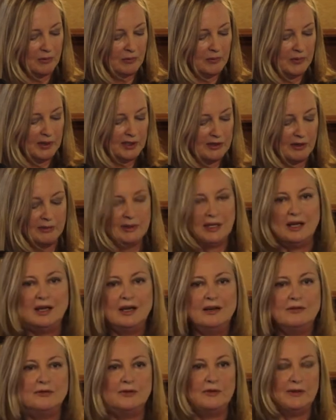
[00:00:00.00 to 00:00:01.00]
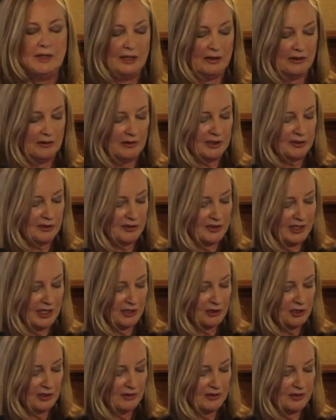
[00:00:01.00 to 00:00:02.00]
we don't have at our
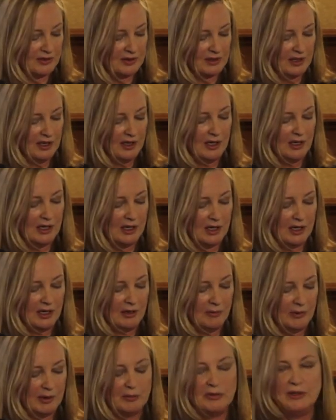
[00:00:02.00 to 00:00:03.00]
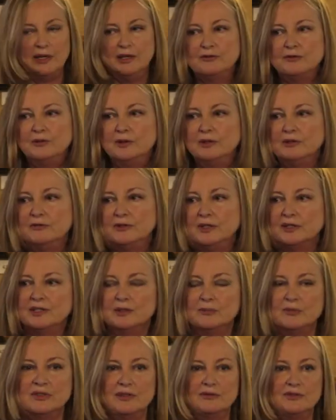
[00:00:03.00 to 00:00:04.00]
intercessions. We pray for the
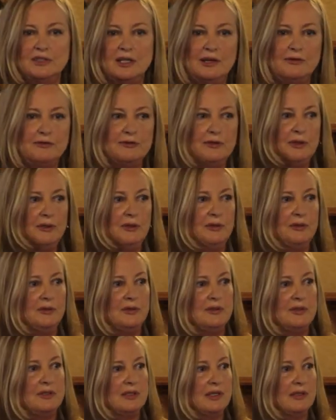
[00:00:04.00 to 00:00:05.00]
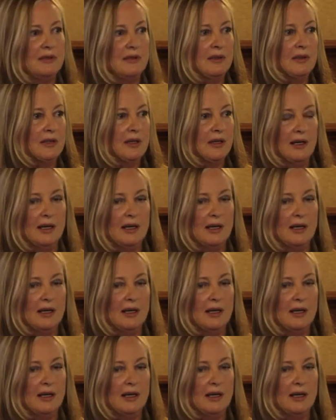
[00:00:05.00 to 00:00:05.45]
victims of typhoons and